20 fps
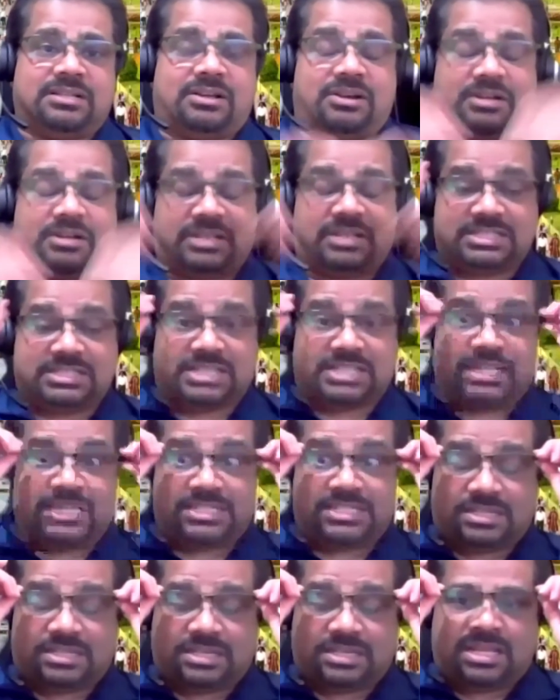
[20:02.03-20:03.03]

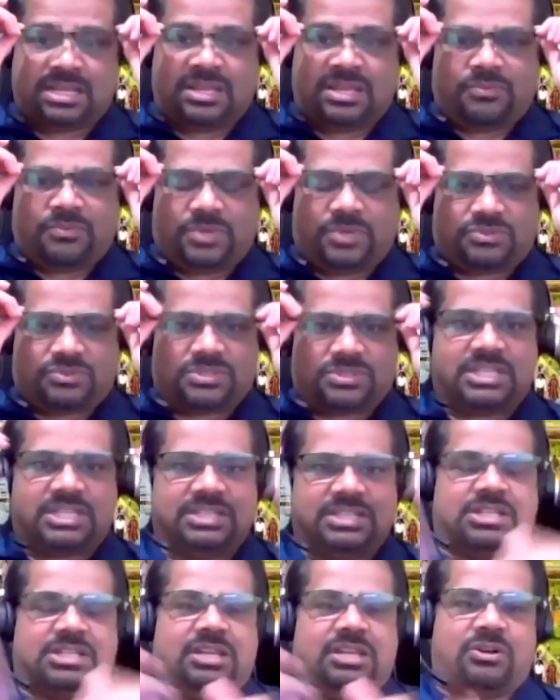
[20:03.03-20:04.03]
organization, which was
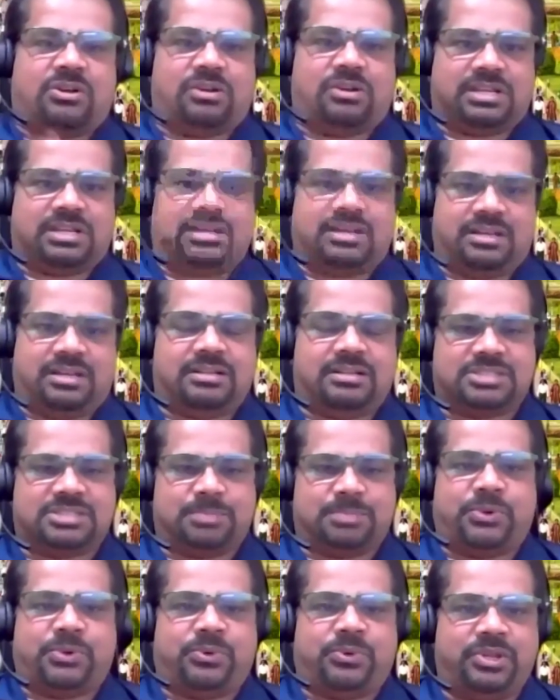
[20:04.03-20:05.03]
initially called Career
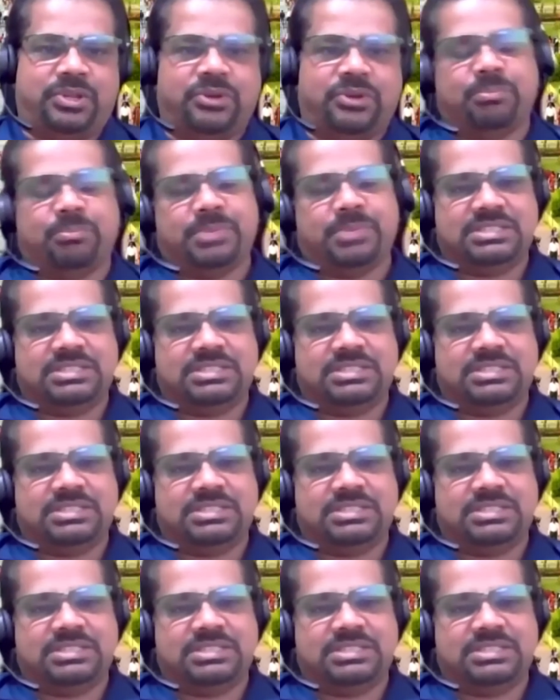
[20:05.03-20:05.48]
Support Group,